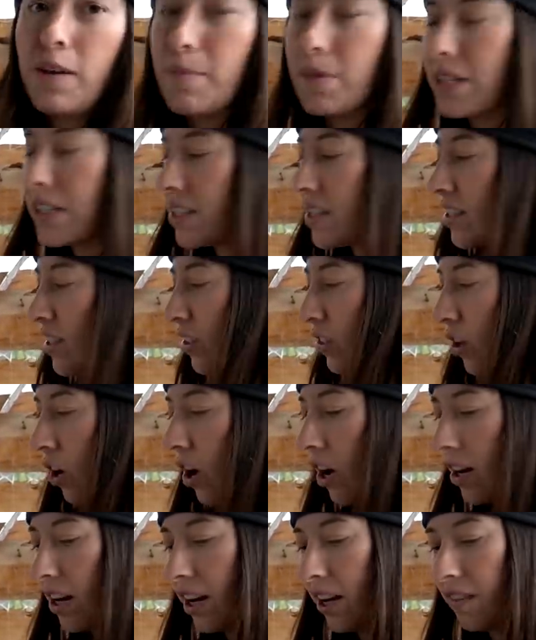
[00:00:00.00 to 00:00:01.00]
I mean, this is a
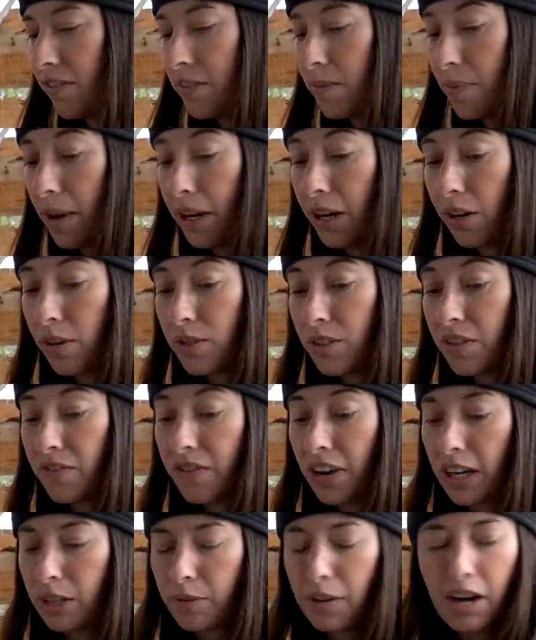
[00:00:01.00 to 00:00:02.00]
lot of tomatoes. In
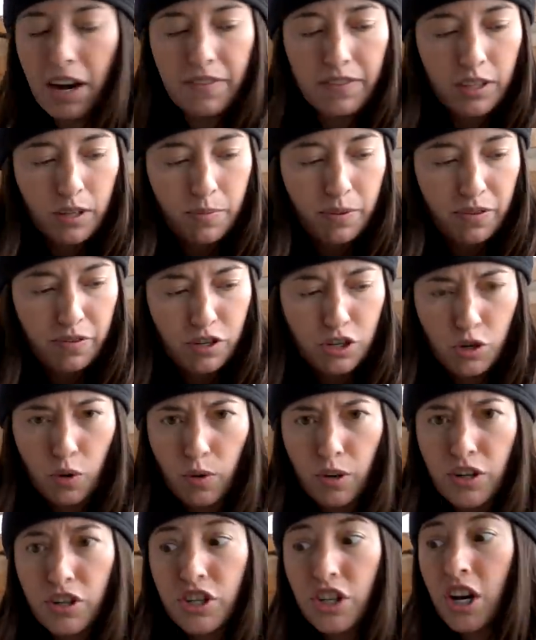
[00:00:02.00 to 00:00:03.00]
fact, we have a little bit of a
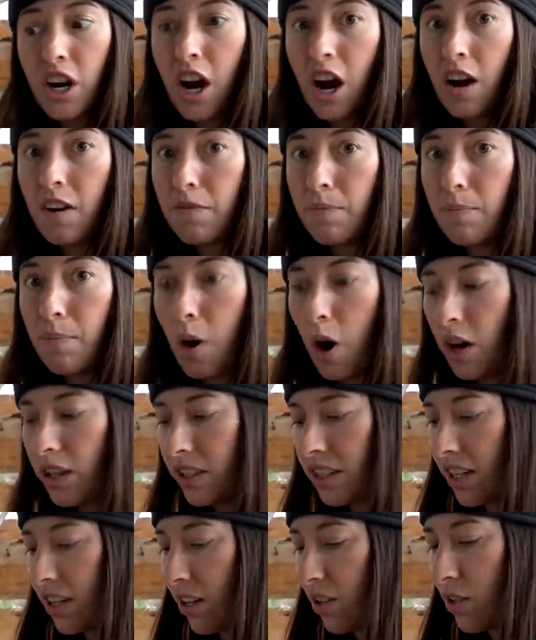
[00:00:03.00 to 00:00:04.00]
shortage of
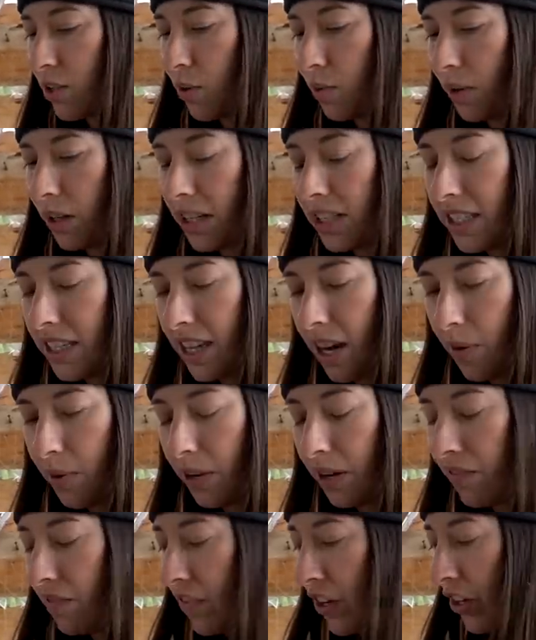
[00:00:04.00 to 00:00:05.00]
pots here, so we're gonna see how we
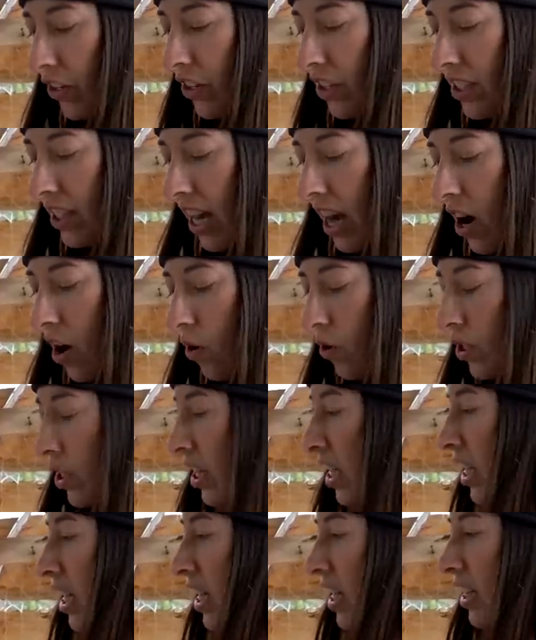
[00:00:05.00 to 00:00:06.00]
can figure this out.
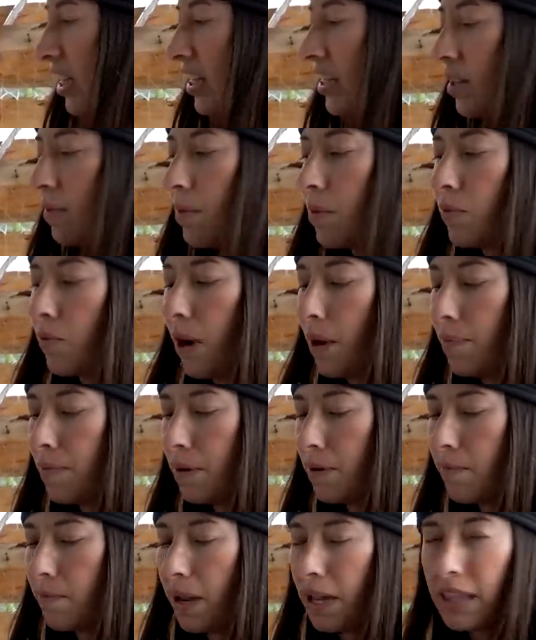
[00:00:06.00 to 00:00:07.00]
These have been
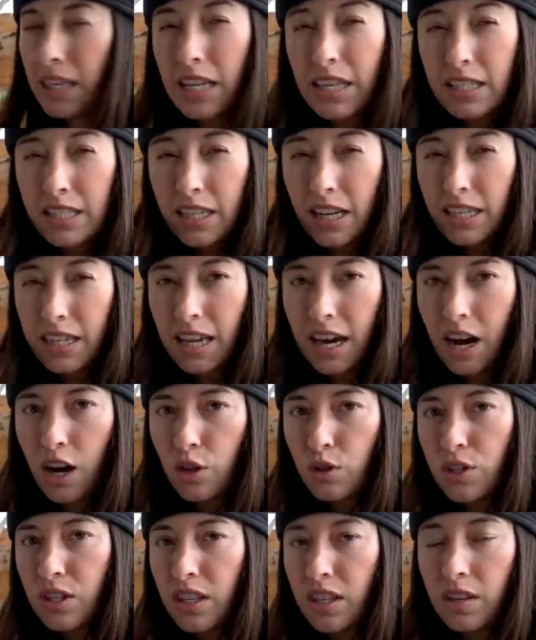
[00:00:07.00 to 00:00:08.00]
ripened mainly inside the
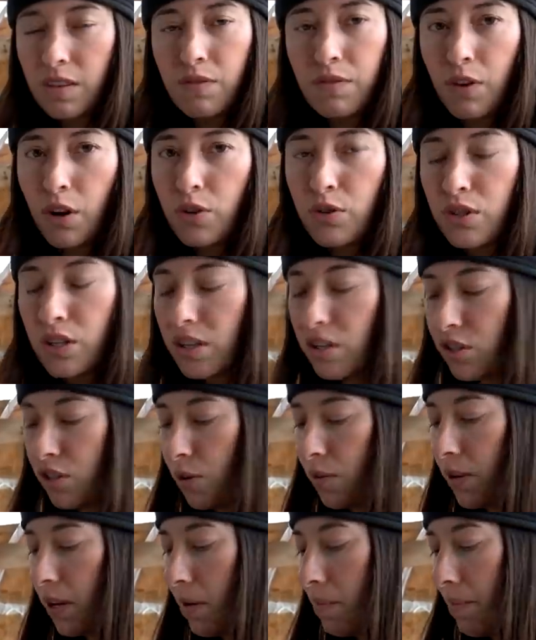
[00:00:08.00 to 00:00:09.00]
house and then frozen
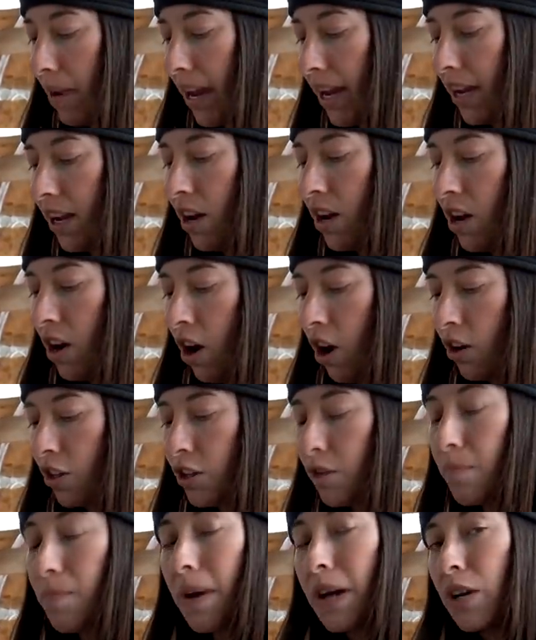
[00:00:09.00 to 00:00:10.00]
so we can make our
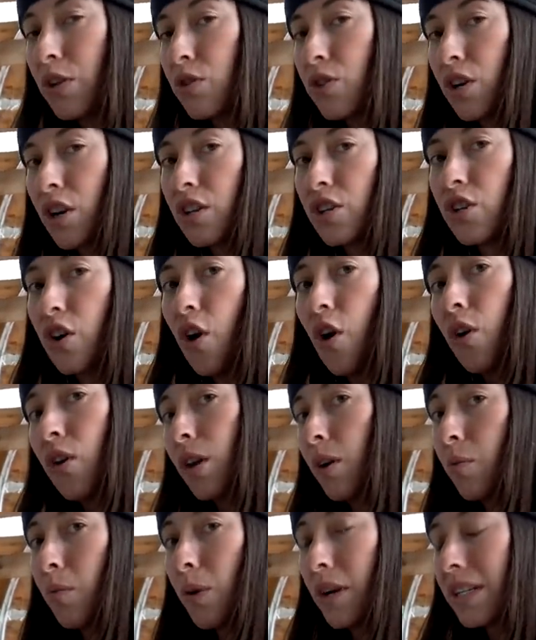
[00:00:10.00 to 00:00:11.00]
tomato sauce
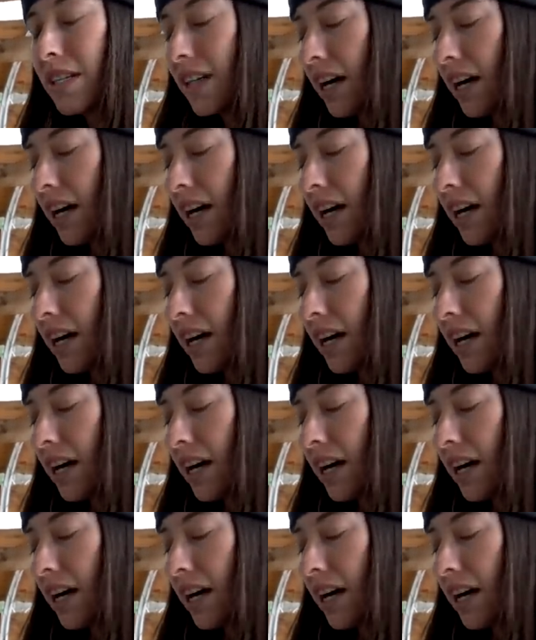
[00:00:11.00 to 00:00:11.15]
all at one